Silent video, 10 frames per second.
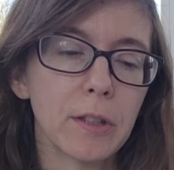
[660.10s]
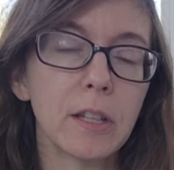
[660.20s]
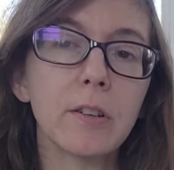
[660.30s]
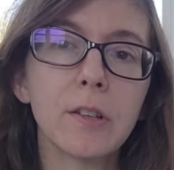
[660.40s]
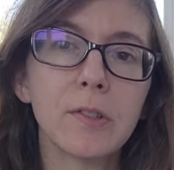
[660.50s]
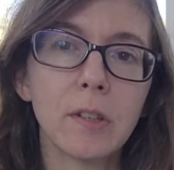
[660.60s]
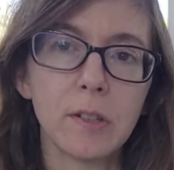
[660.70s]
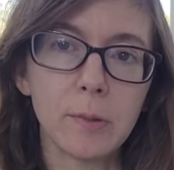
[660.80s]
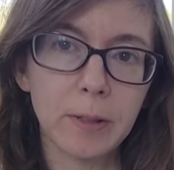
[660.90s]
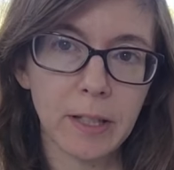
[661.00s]
the youngest son
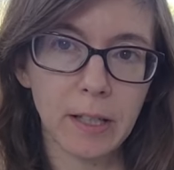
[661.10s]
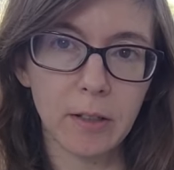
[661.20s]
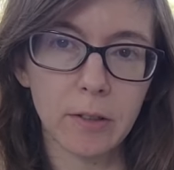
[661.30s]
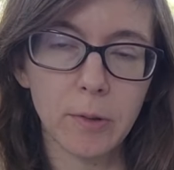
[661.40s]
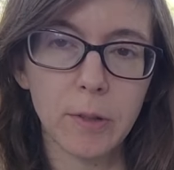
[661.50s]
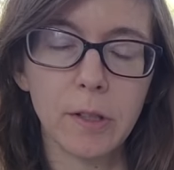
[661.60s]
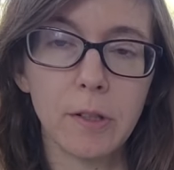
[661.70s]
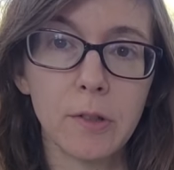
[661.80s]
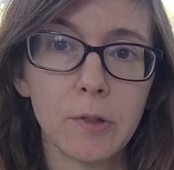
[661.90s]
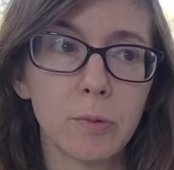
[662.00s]
is playing alone
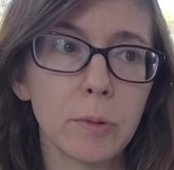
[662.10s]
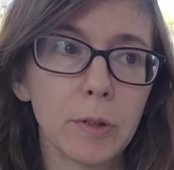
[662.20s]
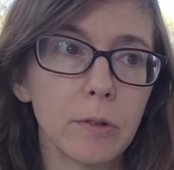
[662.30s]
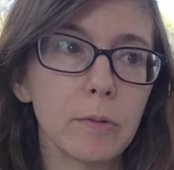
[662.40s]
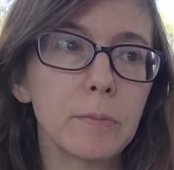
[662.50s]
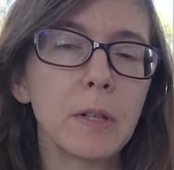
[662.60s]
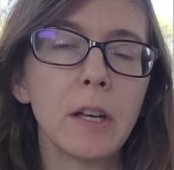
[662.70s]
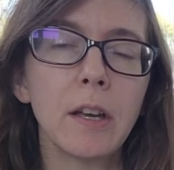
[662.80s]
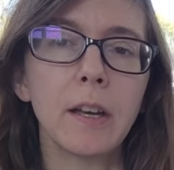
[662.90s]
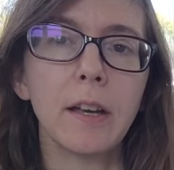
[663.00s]
in his room,
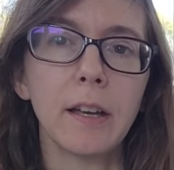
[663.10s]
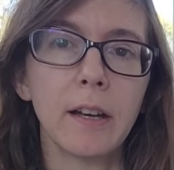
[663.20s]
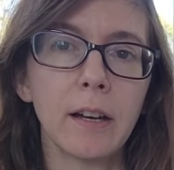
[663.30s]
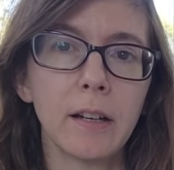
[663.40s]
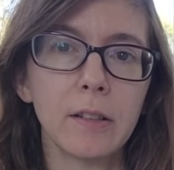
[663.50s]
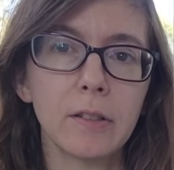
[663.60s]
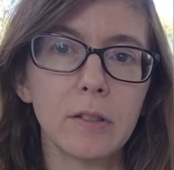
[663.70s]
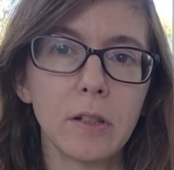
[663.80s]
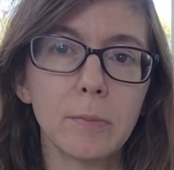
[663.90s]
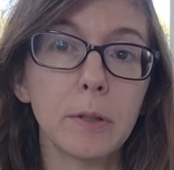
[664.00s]

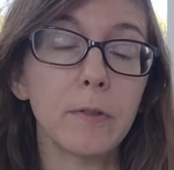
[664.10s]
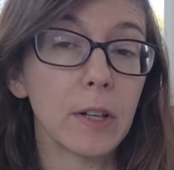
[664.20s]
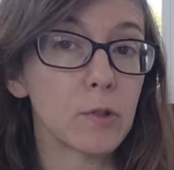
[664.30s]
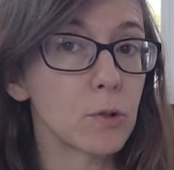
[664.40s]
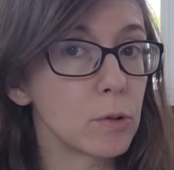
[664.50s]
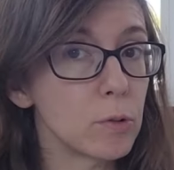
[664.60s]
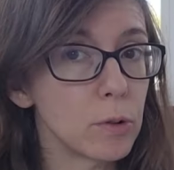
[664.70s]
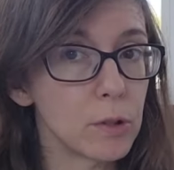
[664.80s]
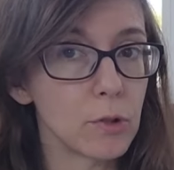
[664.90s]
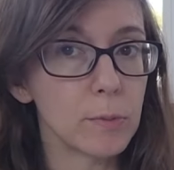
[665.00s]
and a bit of extra
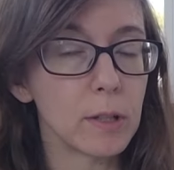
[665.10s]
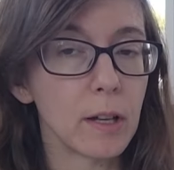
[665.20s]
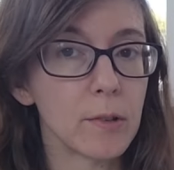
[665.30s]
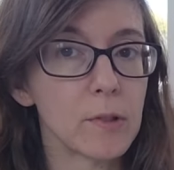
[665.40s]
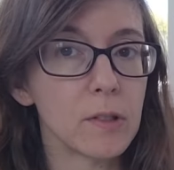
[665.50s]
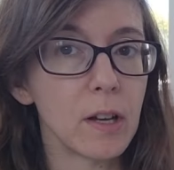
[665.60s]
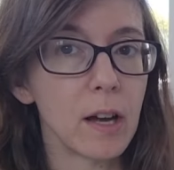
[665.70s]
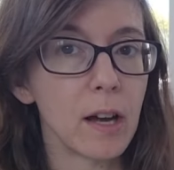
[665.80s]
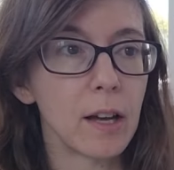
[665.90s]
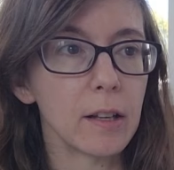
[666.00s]
noise from the
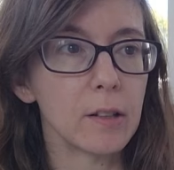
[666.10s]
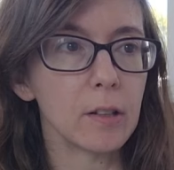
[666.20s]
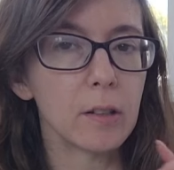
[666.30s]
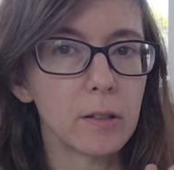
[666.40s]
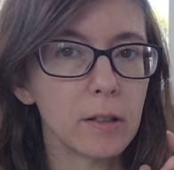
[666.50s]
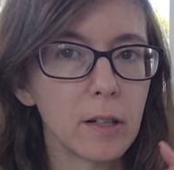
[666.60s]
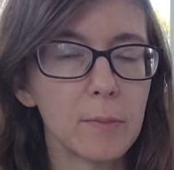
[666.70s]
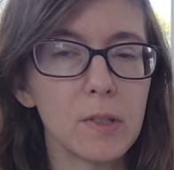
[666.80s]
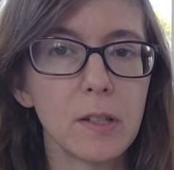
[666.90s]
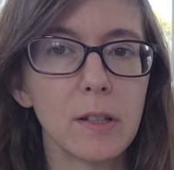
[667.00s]
outside
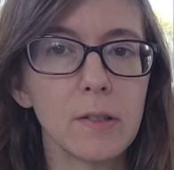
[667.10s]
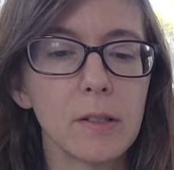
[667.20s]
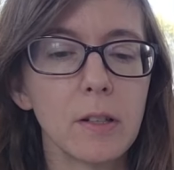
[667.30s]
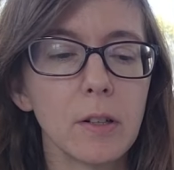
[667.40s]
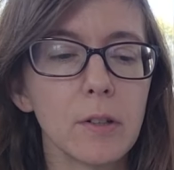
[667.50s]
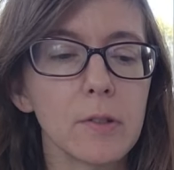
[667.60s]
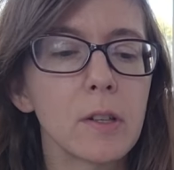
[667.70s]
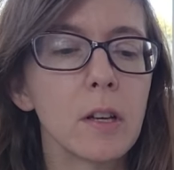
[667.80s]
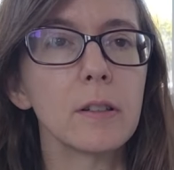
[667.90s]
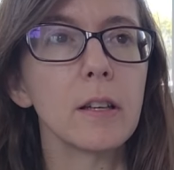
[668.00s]
comes to his
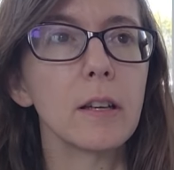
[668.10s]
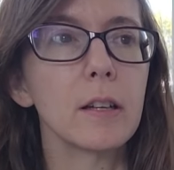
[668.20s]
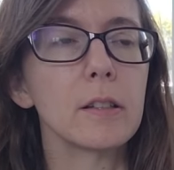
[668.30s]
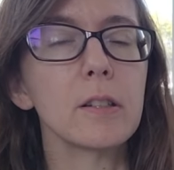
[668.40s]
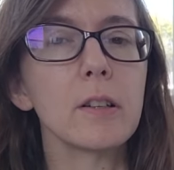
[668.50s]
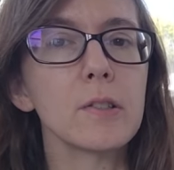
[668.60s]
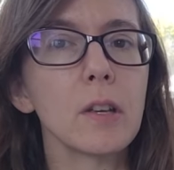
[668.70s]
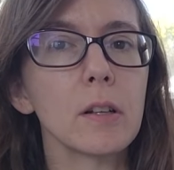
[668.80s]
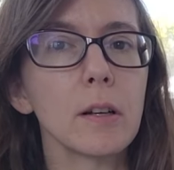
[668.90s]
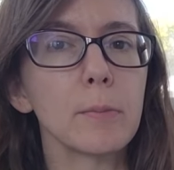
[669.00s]
ears, and he does
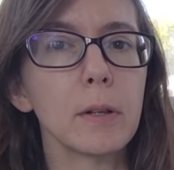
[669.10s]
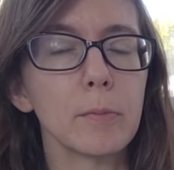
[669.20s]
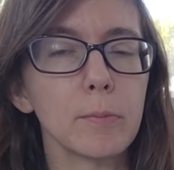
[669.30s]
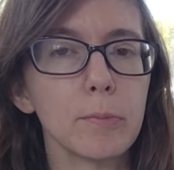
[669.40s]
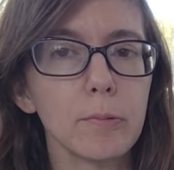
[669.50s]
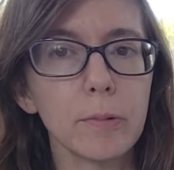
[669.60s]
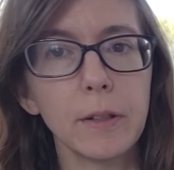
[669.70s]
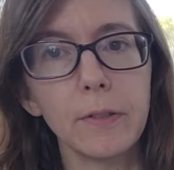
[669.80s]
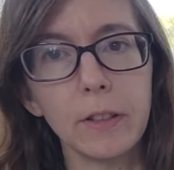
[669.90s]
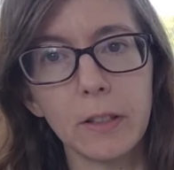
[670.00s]
get up and
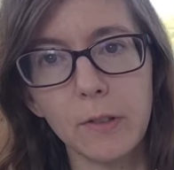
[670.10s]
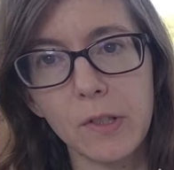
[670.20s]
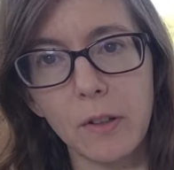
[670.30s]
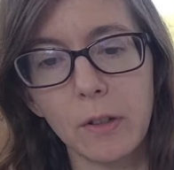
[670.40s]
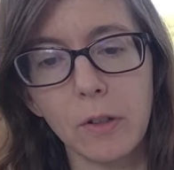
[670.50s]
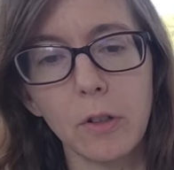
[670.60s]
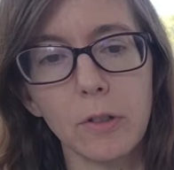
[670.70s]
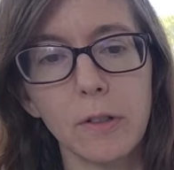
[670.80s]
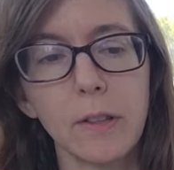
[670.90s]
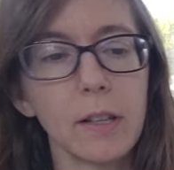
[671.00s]
briefly looks out the
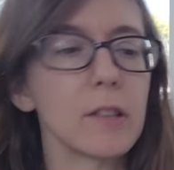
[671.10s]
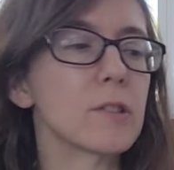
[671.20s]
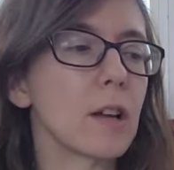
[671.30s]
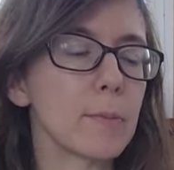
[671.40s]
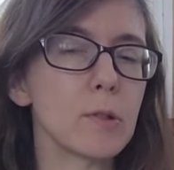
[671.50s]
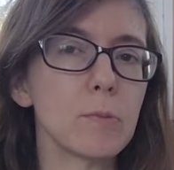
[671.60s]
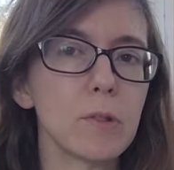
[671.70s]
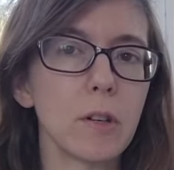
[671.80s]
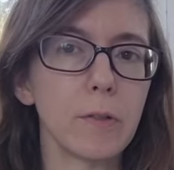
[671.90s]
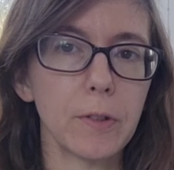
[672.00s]
curtain, then he stops
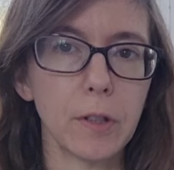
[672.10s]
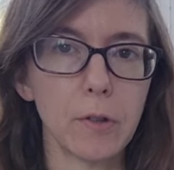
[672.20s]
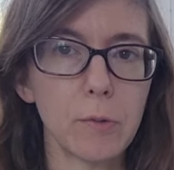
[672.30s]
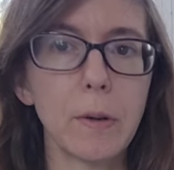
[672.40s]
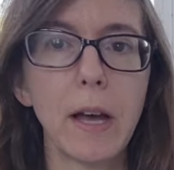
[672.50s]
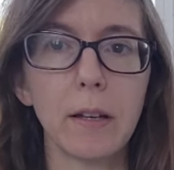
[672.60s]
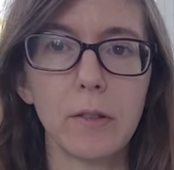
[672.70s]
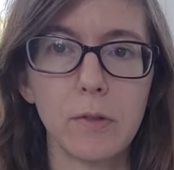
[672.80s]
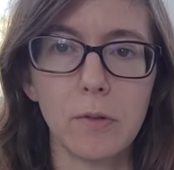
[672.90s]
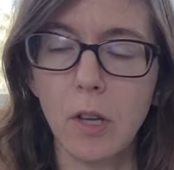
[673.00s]
himself and goes back
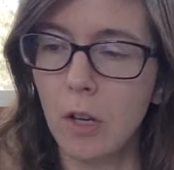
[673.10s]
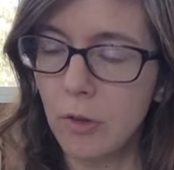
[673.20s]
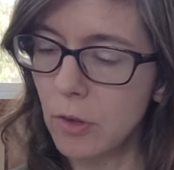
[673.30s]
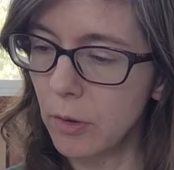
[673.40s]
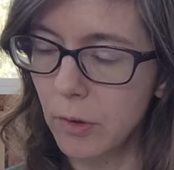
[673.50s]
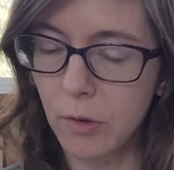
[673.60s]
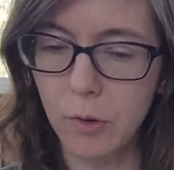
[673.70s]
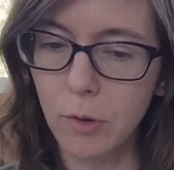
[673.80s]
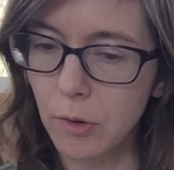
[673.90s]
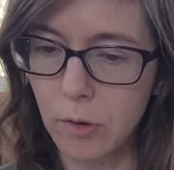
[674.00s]
and tells his
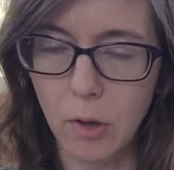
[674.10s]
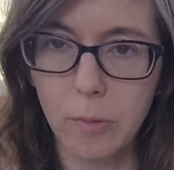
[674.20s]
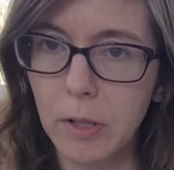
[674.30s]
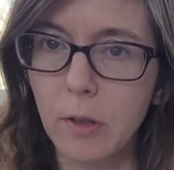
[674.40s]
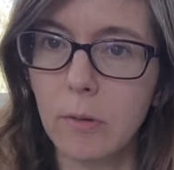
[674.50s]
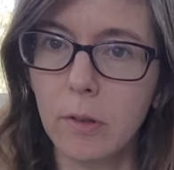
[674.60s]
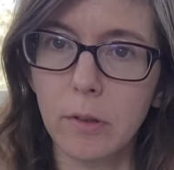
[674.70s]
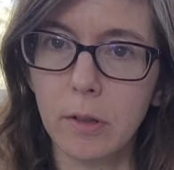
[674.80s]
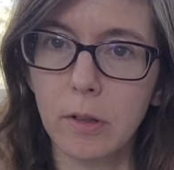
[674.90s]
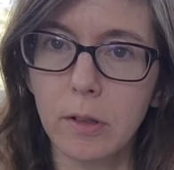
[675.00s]
toys, no, we don't look.